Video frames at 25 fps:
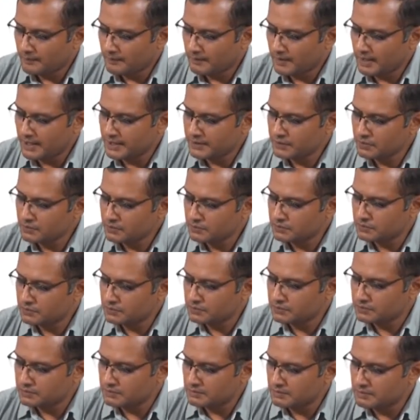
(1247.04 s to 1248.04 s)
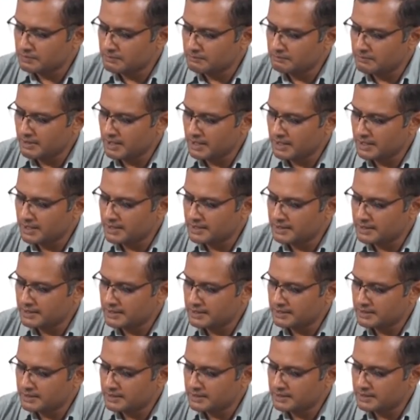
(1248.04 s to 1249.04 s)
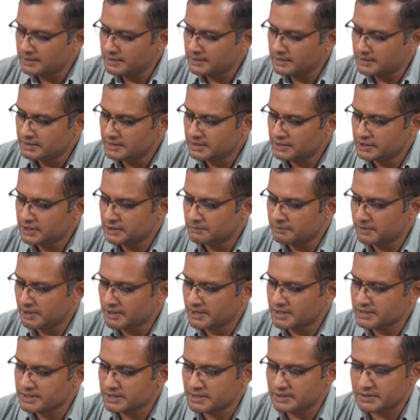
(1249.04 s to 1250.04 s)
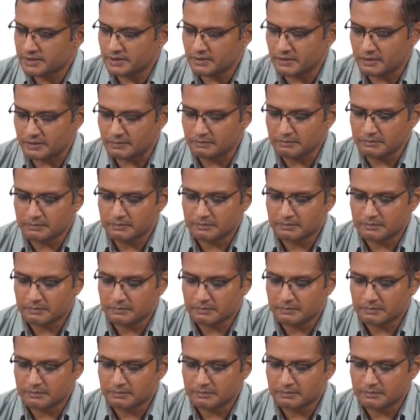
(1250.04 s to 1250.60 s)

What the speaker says: I know by equipartition theorem